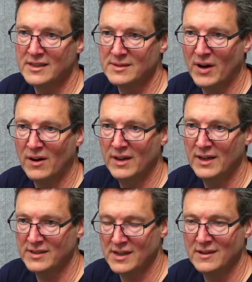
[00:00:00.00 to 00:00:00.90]
Xilinx, partly,
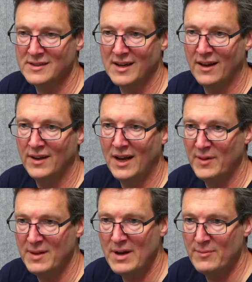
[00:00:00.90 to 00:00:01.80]
as I understand it. I
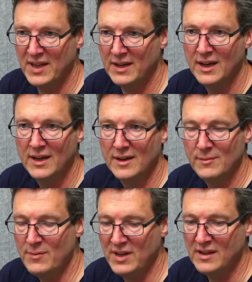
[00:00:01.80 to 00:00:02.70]
mean, then maybe
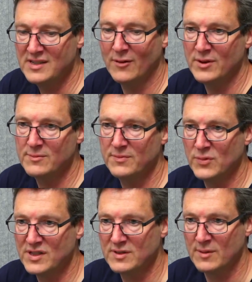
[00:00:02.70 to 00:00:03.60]
Intel was...
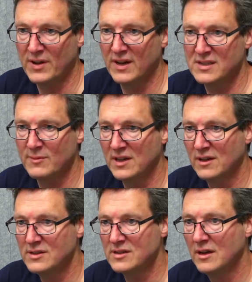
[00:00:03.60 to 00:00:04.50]
Yeah, Xilinx is known
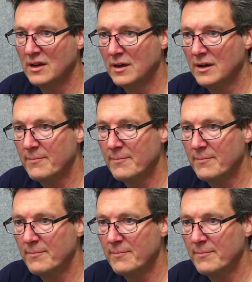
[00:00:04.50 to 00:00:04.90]
for FPGA.